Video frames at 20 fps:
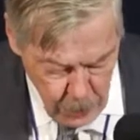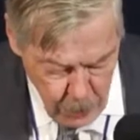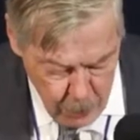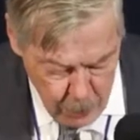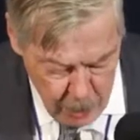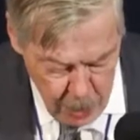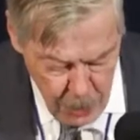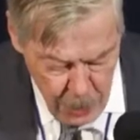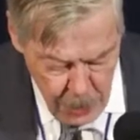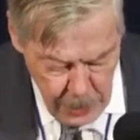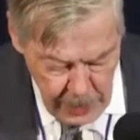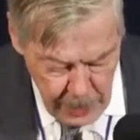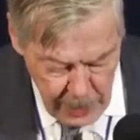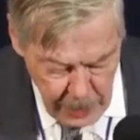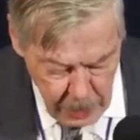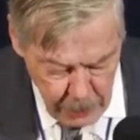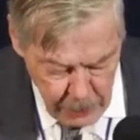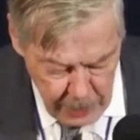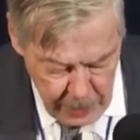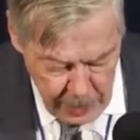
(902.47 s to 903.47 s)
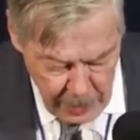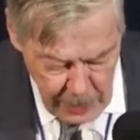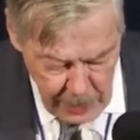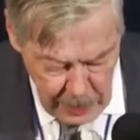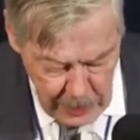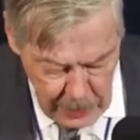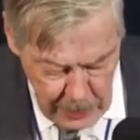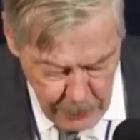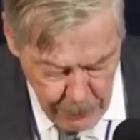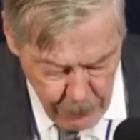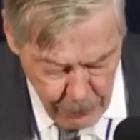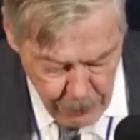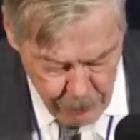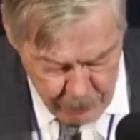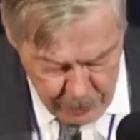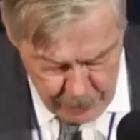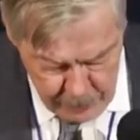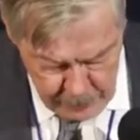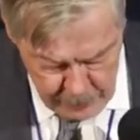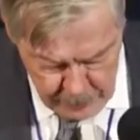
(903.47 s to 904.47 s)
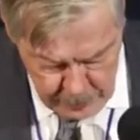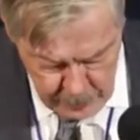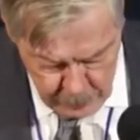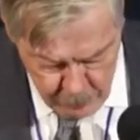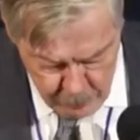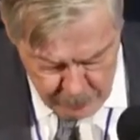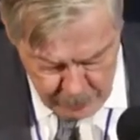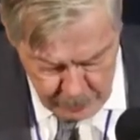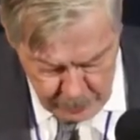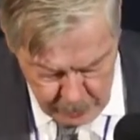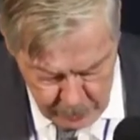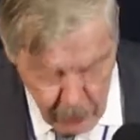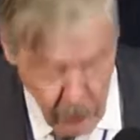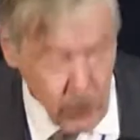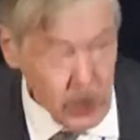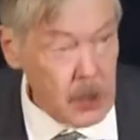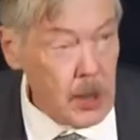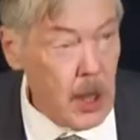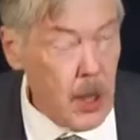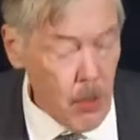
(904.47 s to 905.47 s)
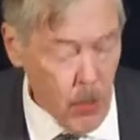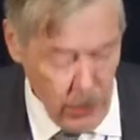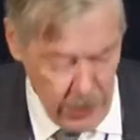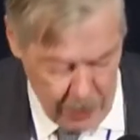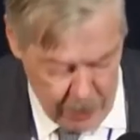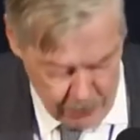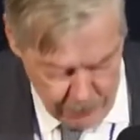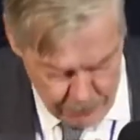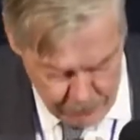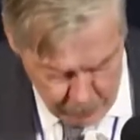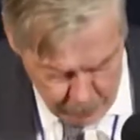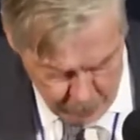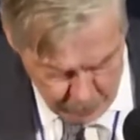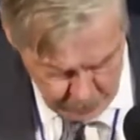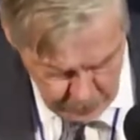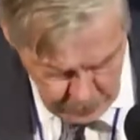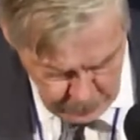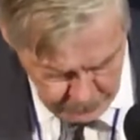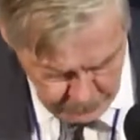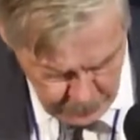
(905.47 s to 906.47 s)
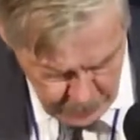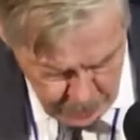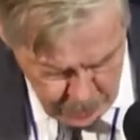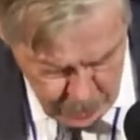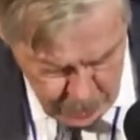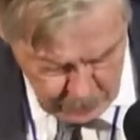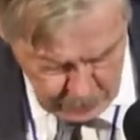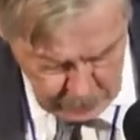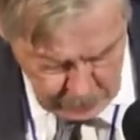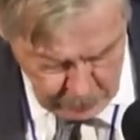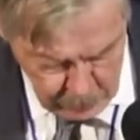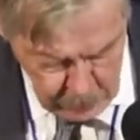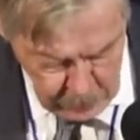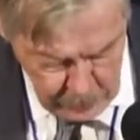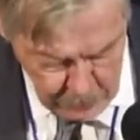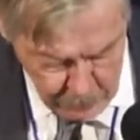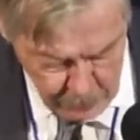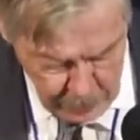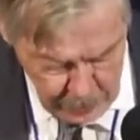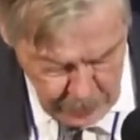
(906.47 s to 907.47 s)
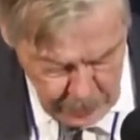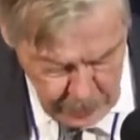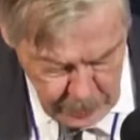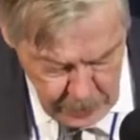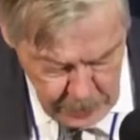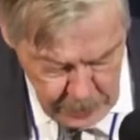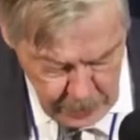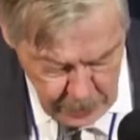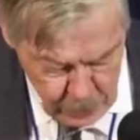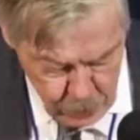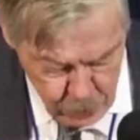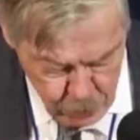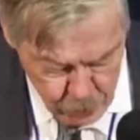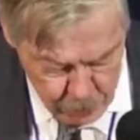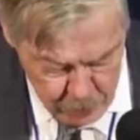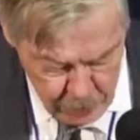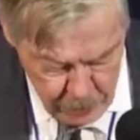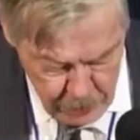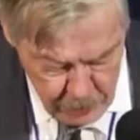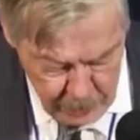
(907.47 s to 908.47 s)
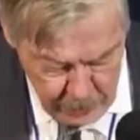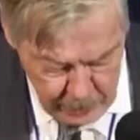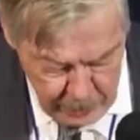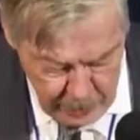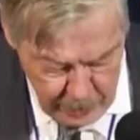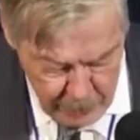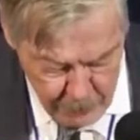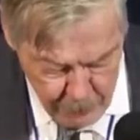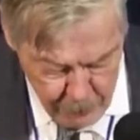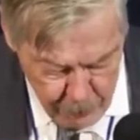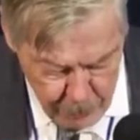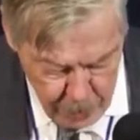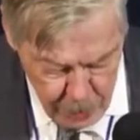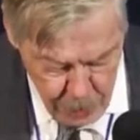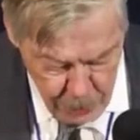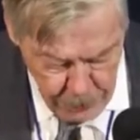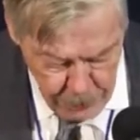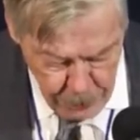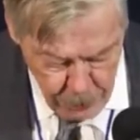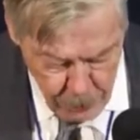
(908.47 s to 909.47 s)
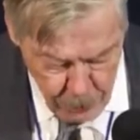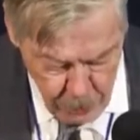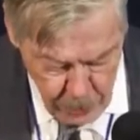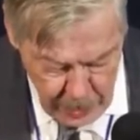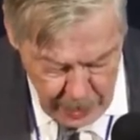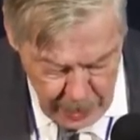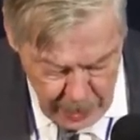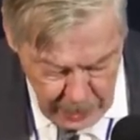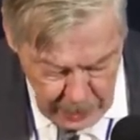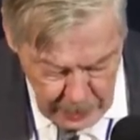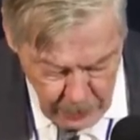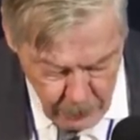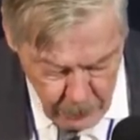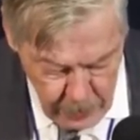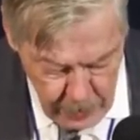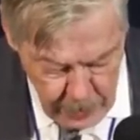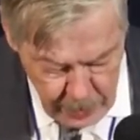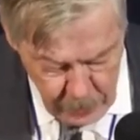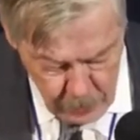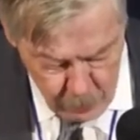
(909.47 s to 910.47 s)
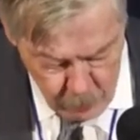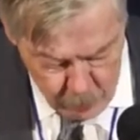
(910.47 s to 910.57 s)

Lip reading: The Russians had to be endlessly portrayed as great heroes without flaws. Closely related is the extraordinary collaboration between Hollywood and the